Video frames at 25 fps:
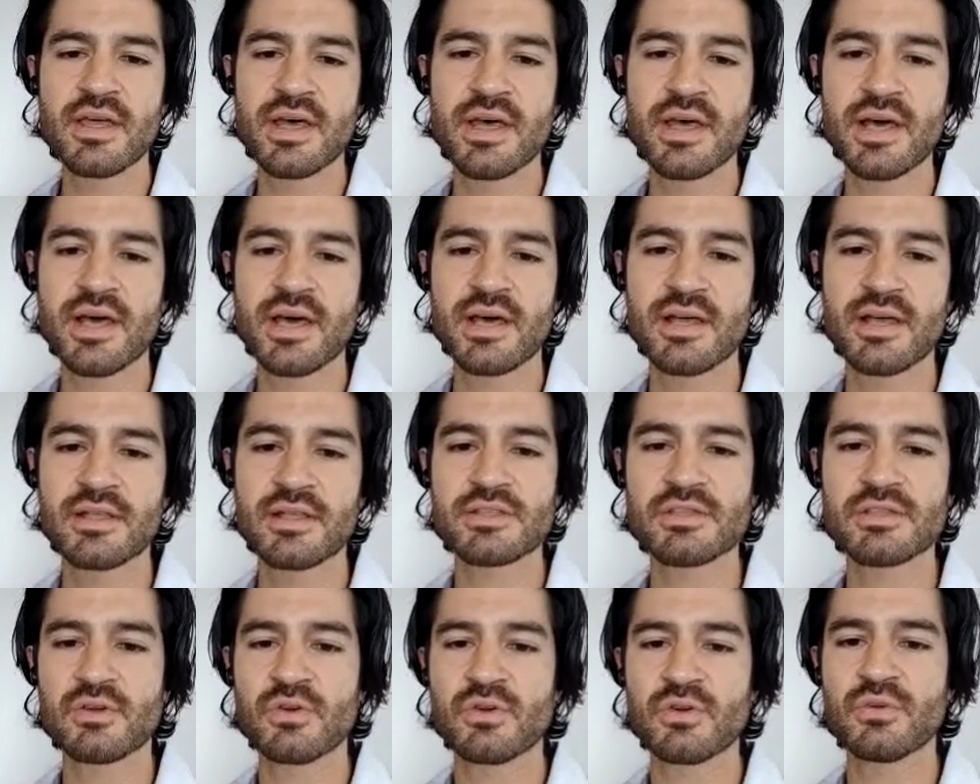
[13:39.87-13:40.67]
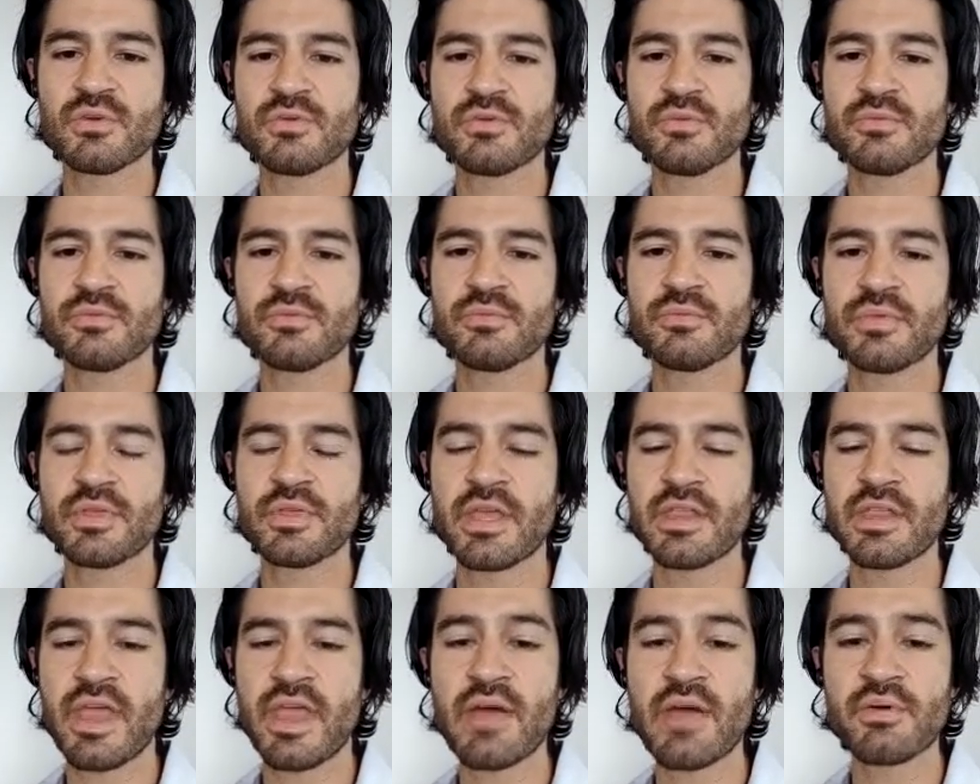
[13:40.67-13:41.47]

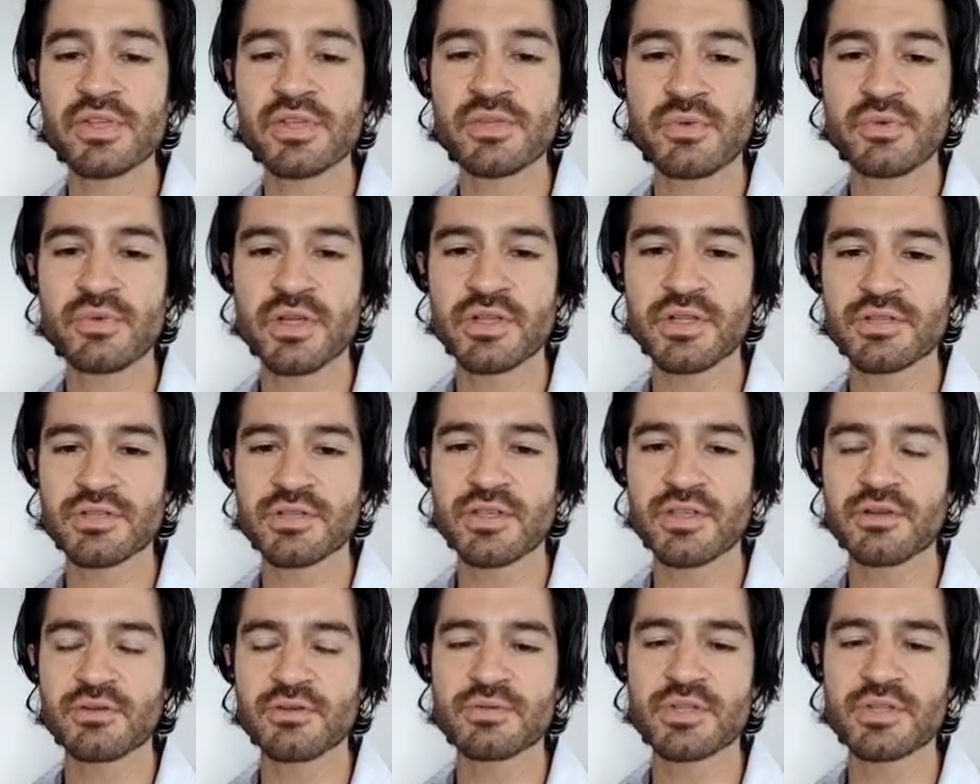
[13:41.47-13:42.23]
And that was what,